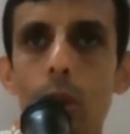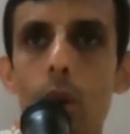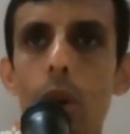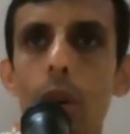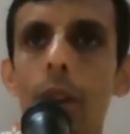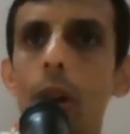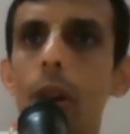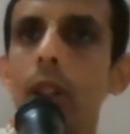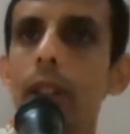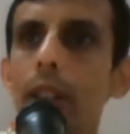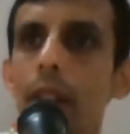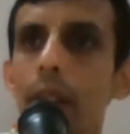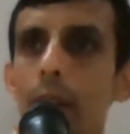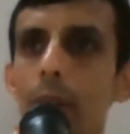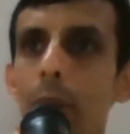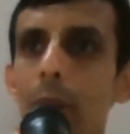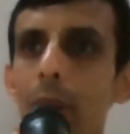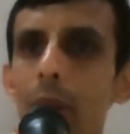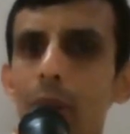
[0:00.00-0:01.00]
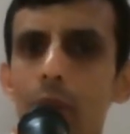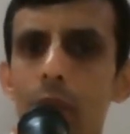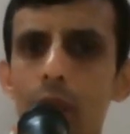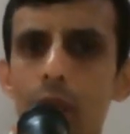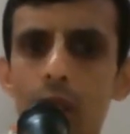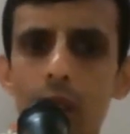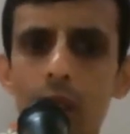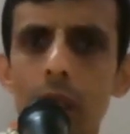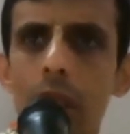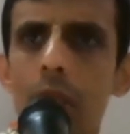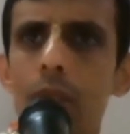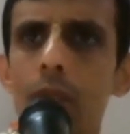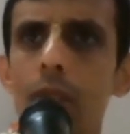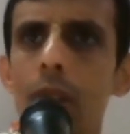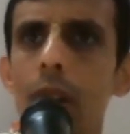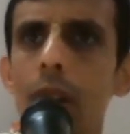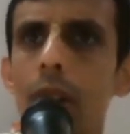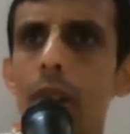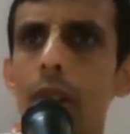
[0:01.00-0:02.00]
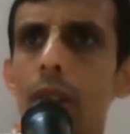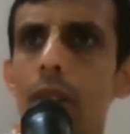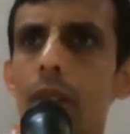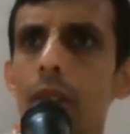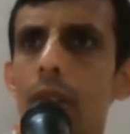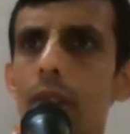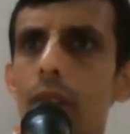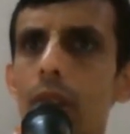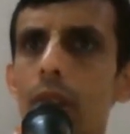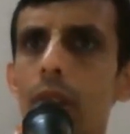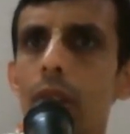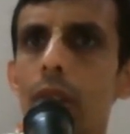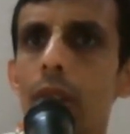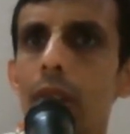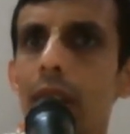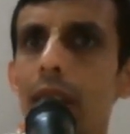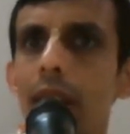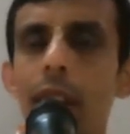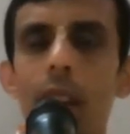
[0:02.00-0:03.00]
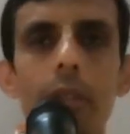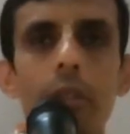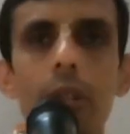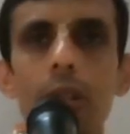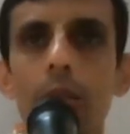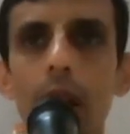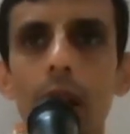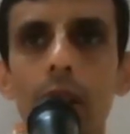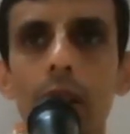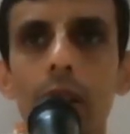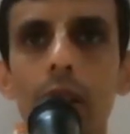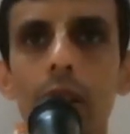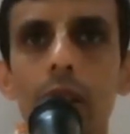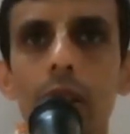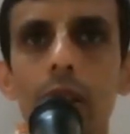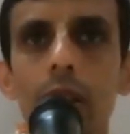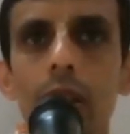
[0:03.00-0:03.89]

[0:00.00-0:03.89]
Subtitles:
Who and all there. Because he's seeing everyone.